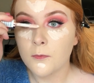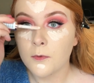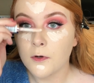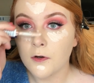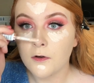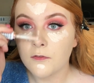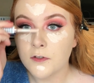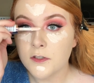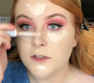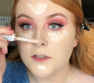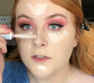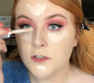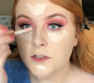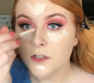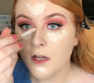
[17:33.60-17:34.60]
We're
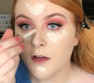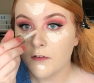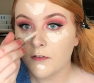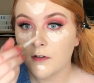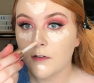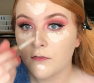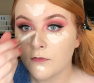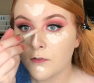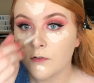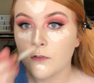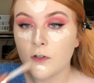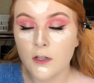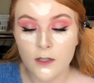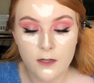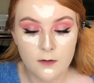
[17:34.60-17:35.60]
obviously just having a full
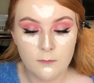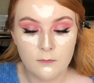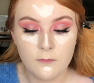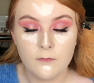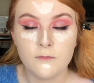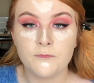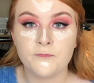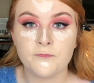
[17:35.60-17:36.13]
glam